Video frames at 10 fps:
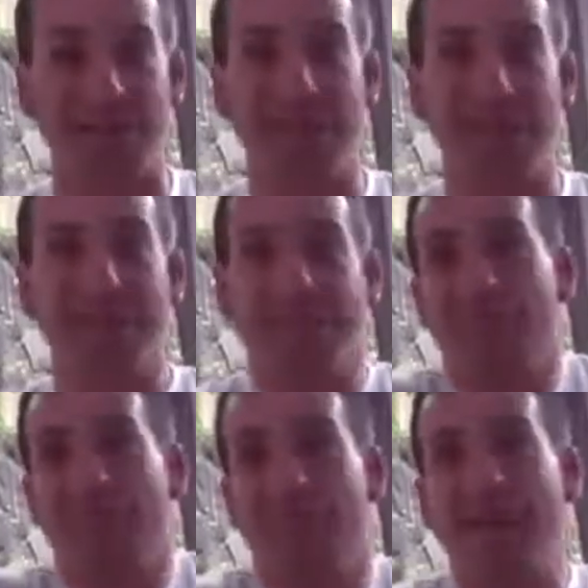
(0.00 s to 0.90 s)
on them,
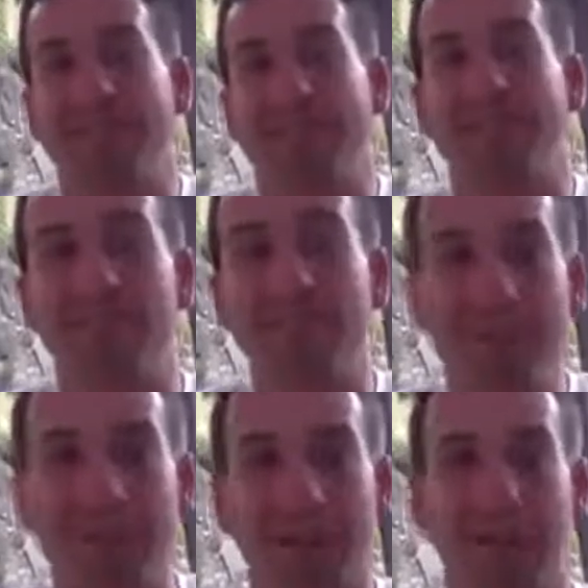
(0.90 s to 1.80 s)
based on
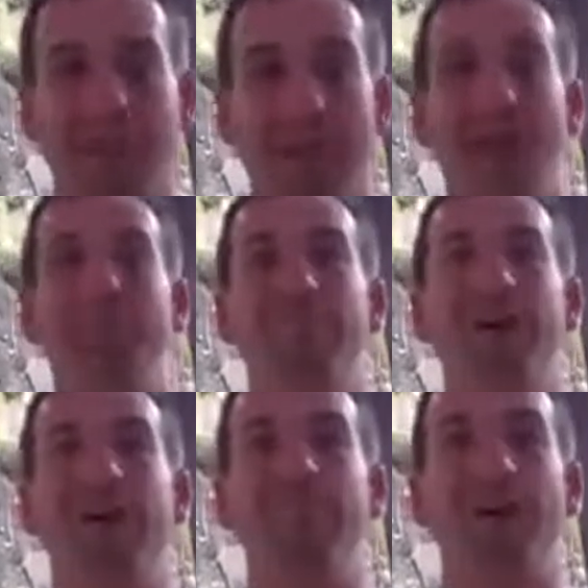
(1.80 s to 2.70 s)
fear,
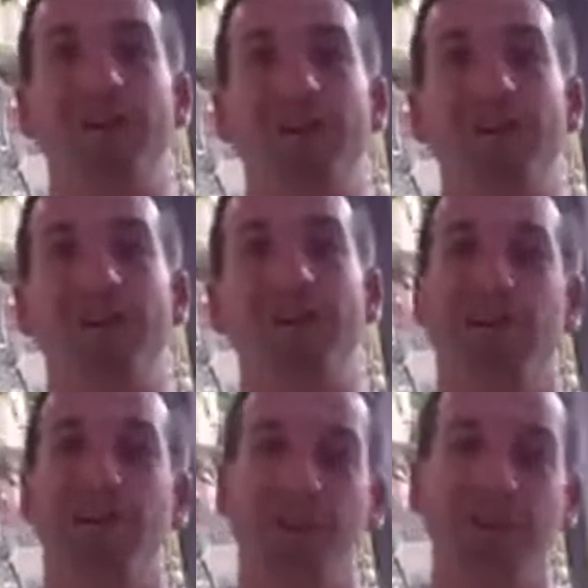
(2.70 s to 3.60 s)
and based on
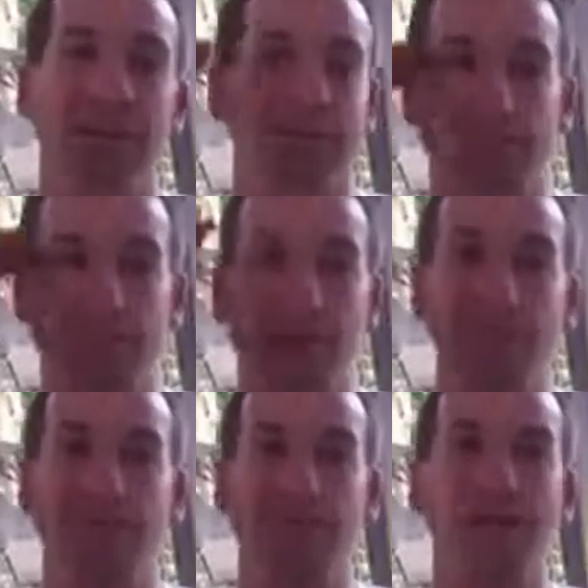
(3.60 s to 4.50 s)
you get
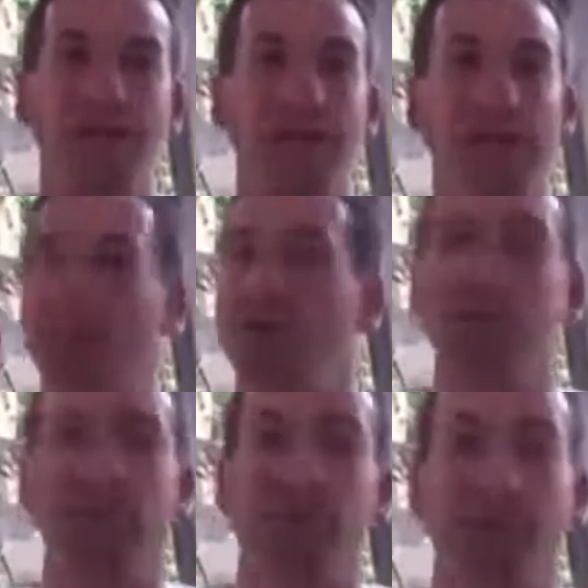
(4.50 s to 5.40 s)
stuck in a rut and you
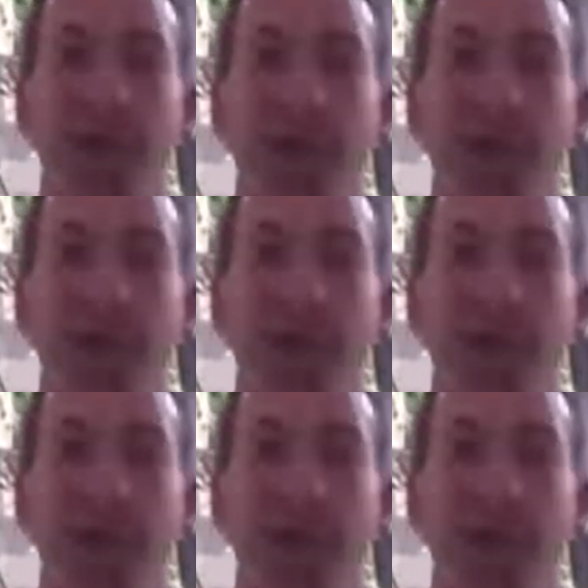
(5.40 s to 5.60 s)
don't know your